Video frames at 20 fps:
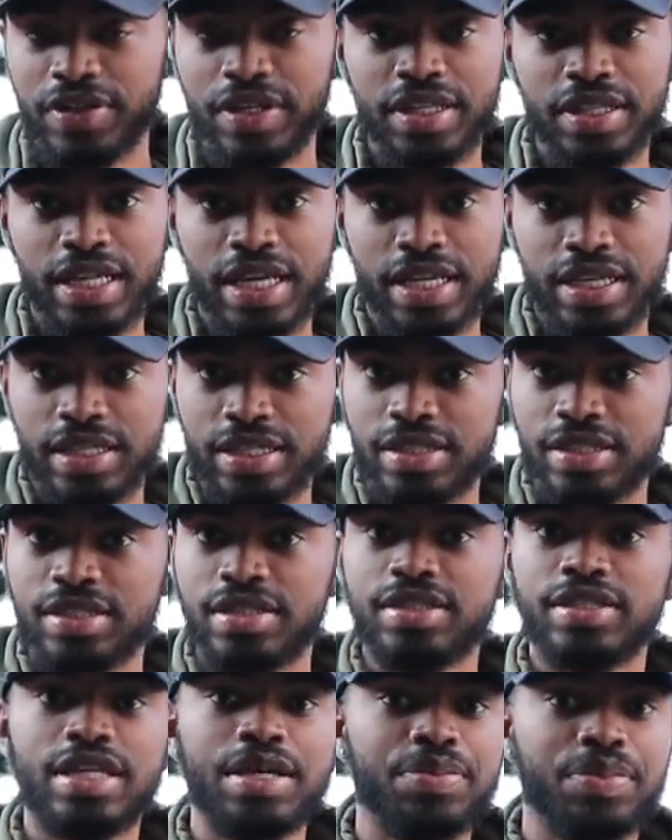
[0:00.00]
anything
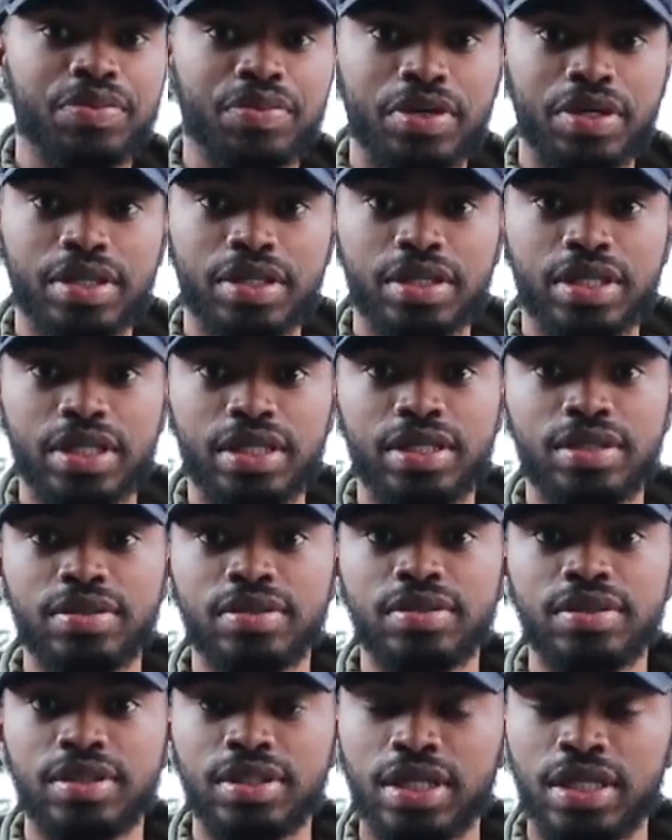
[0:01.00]
is temporarily
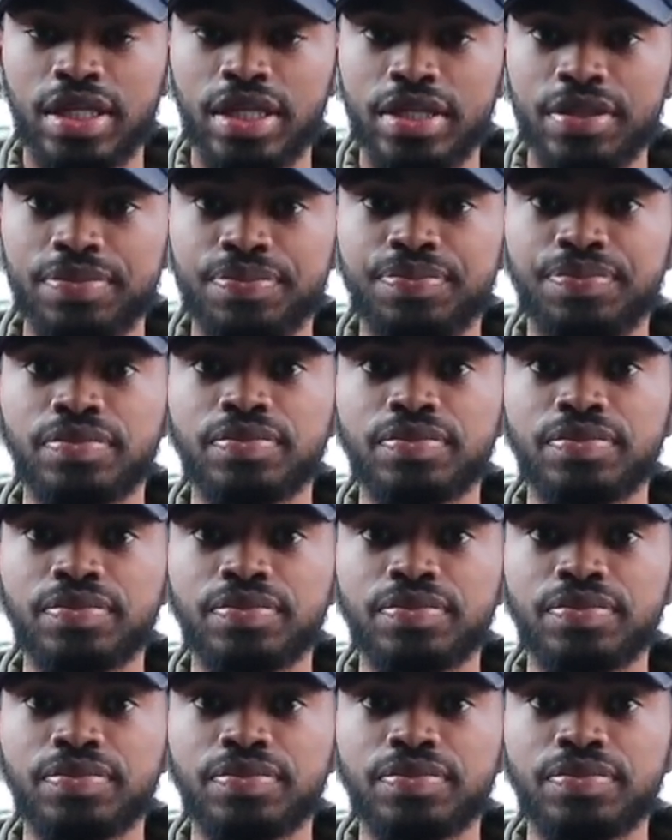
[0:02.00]
done,